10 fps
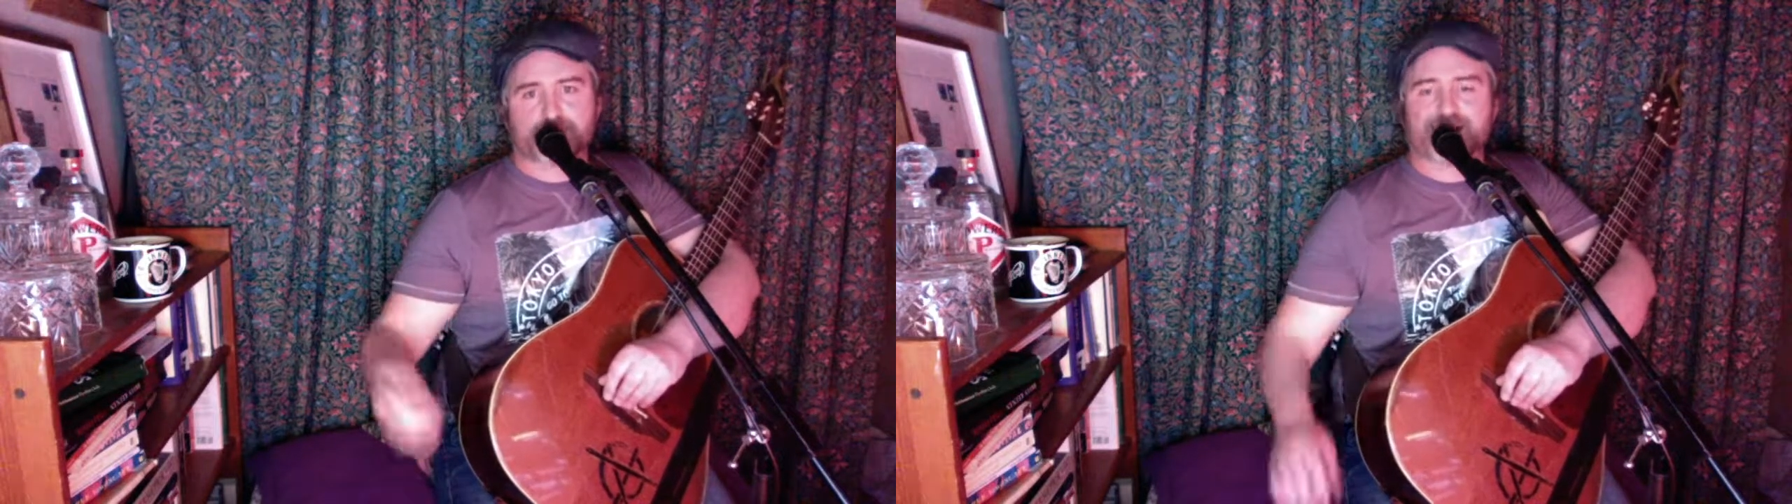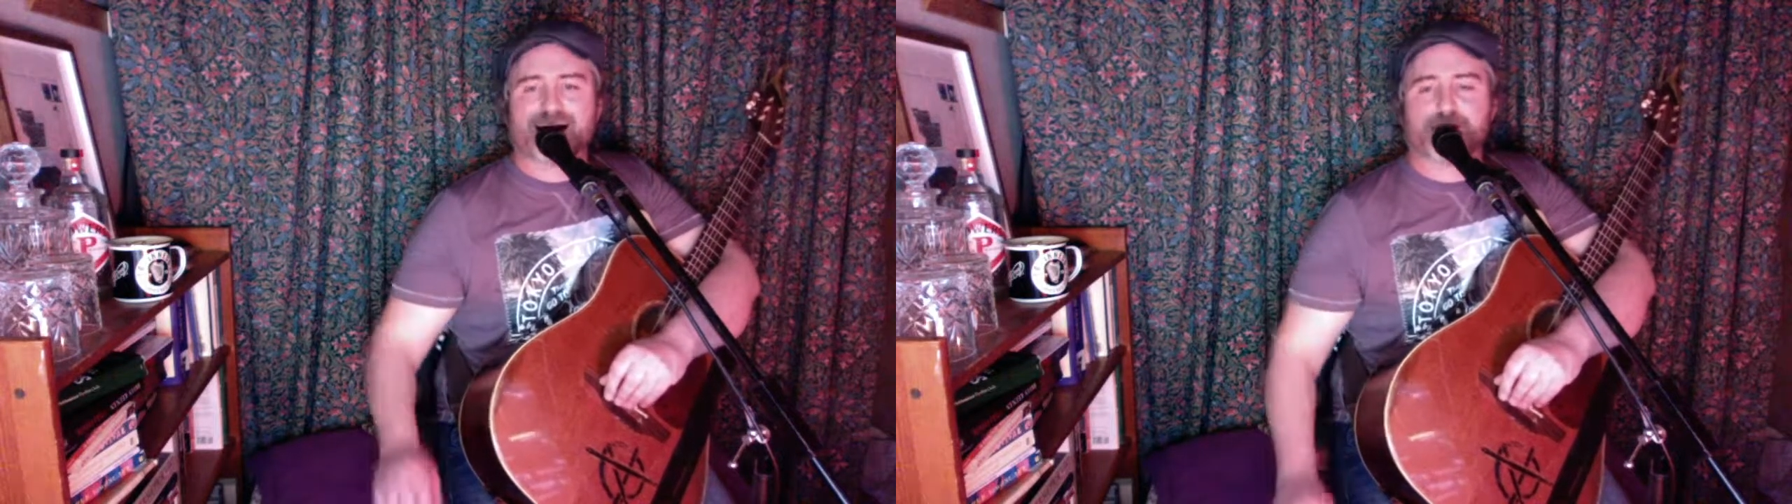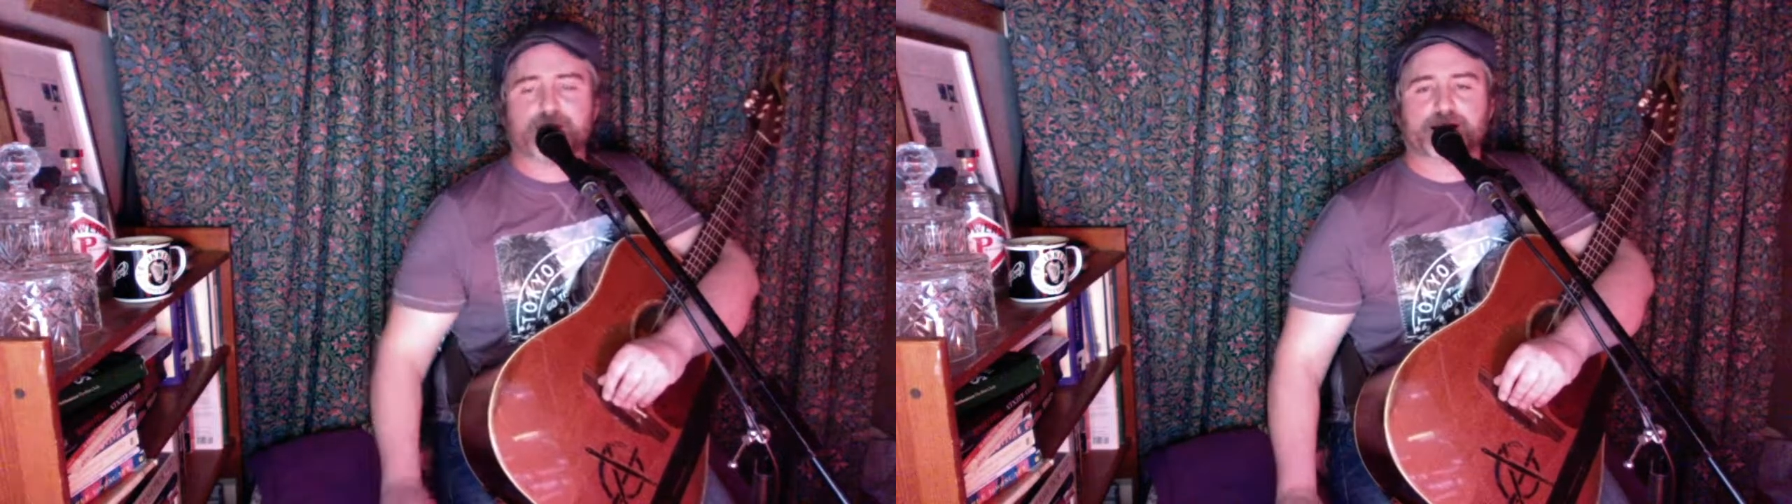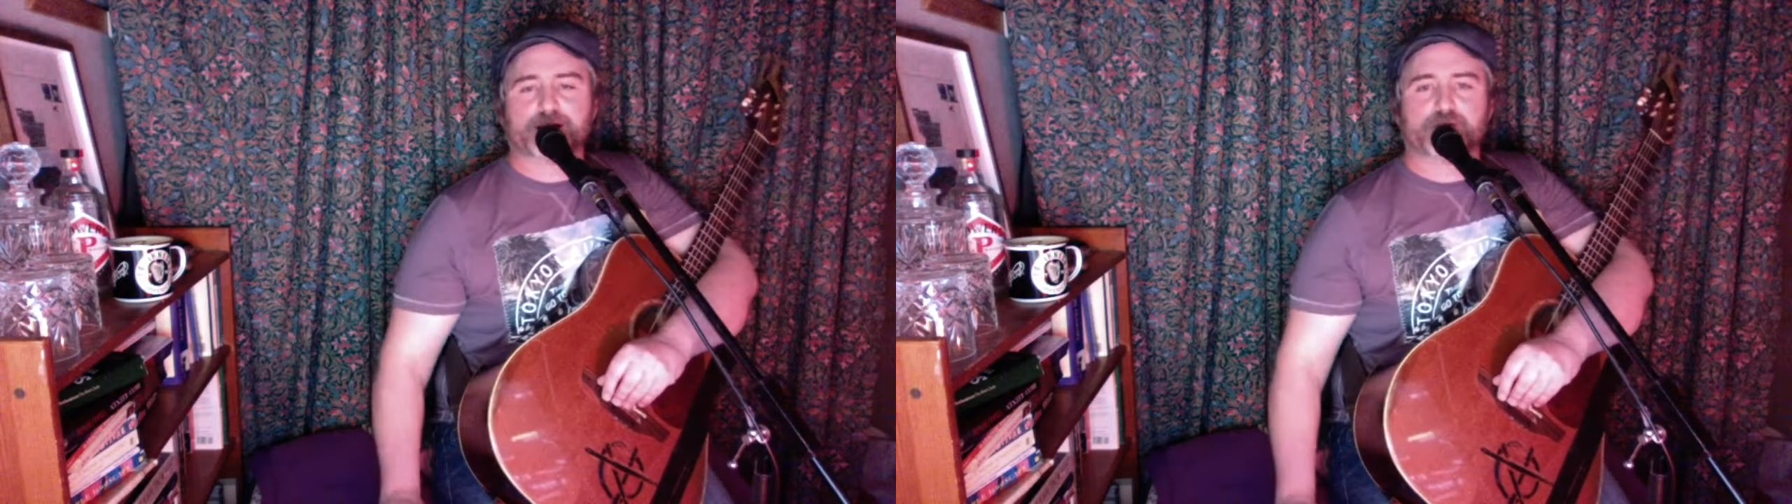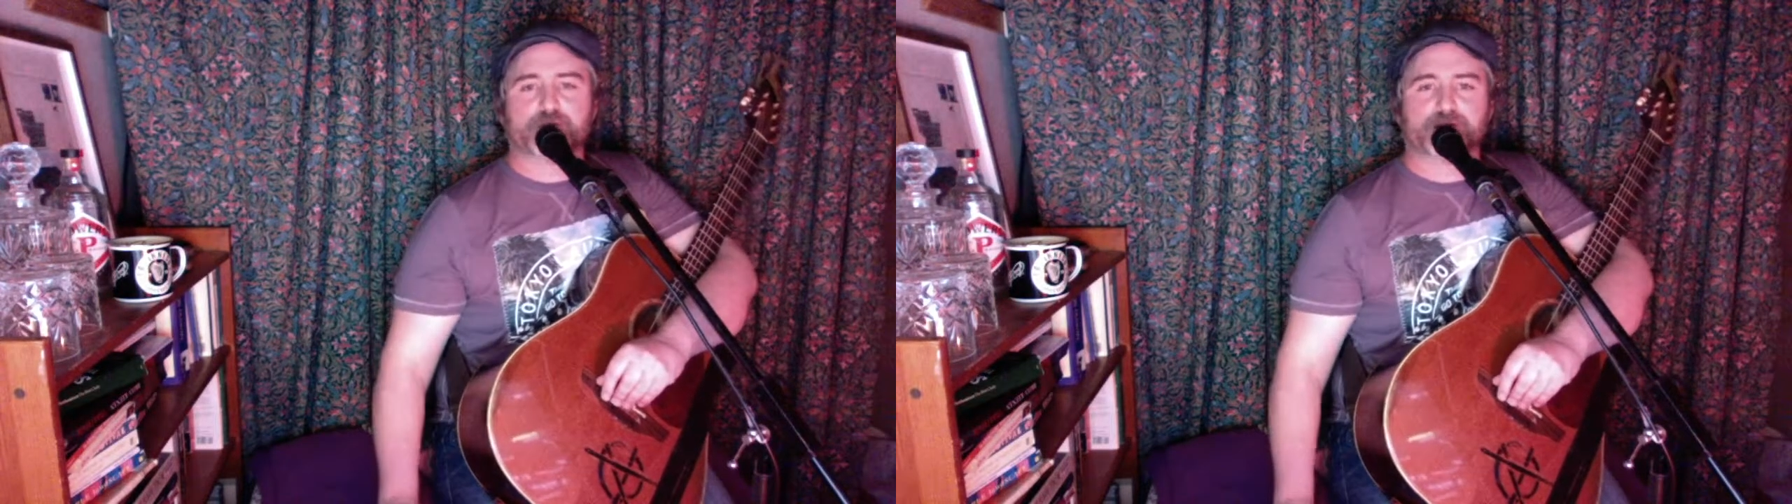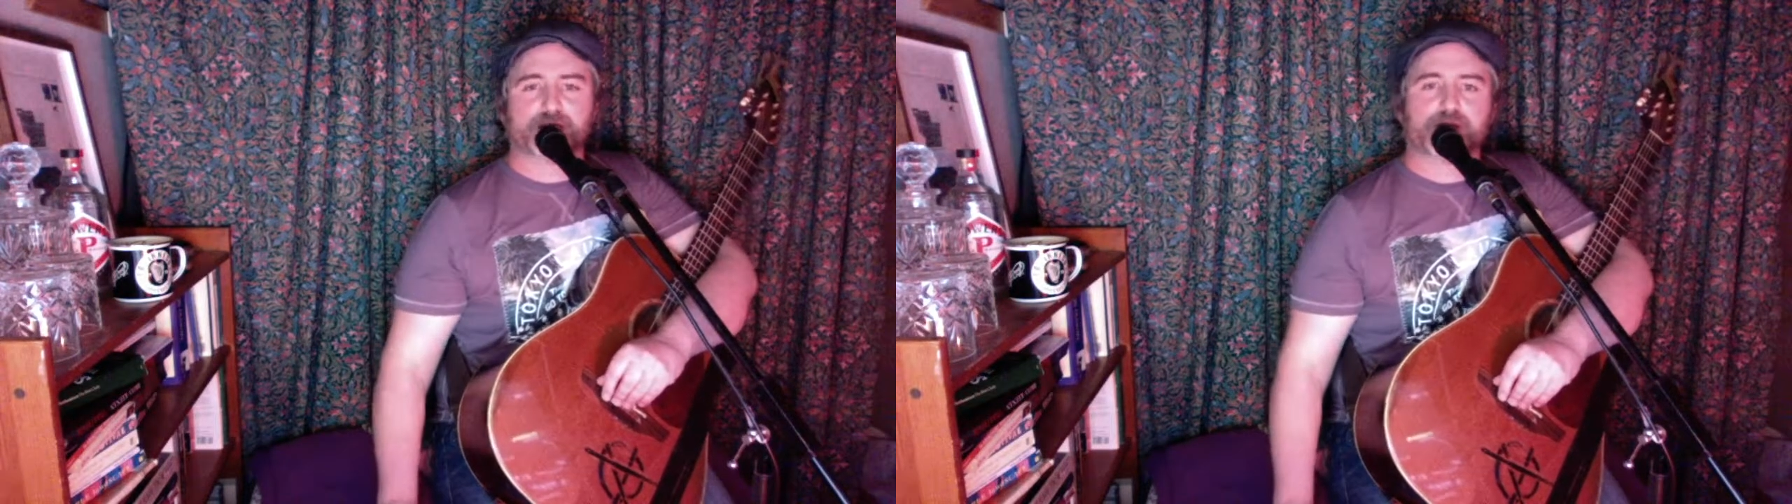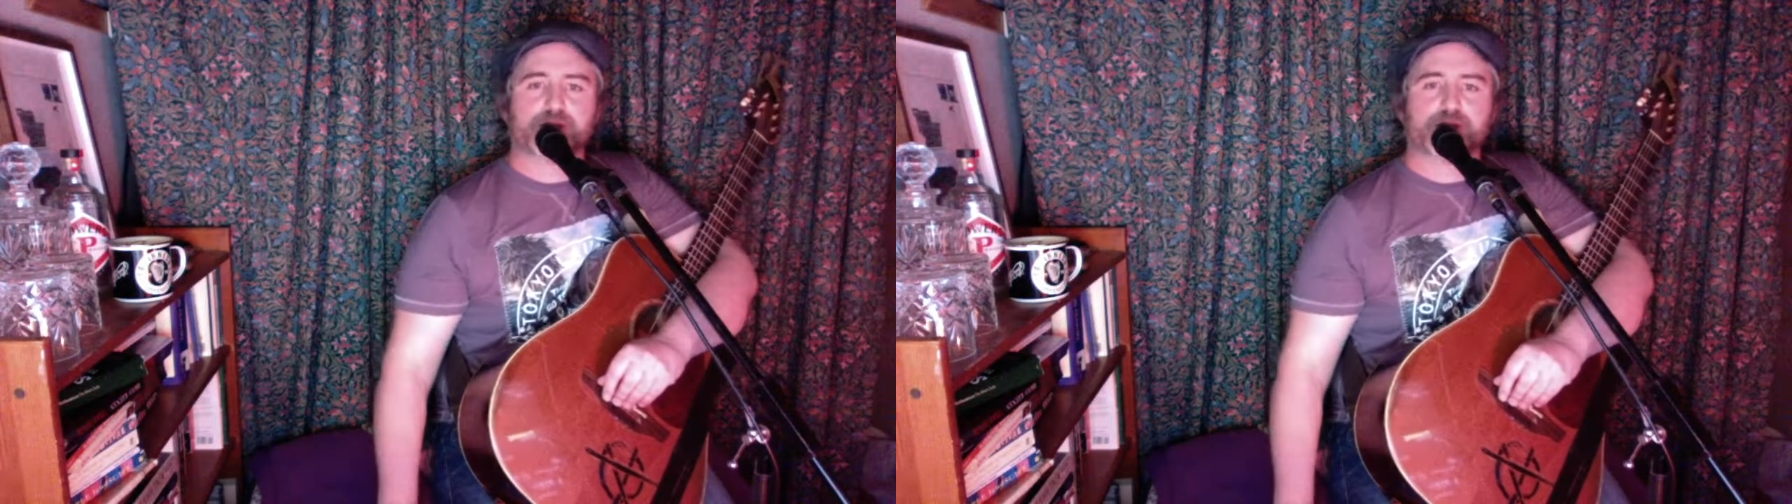the McAlpine company.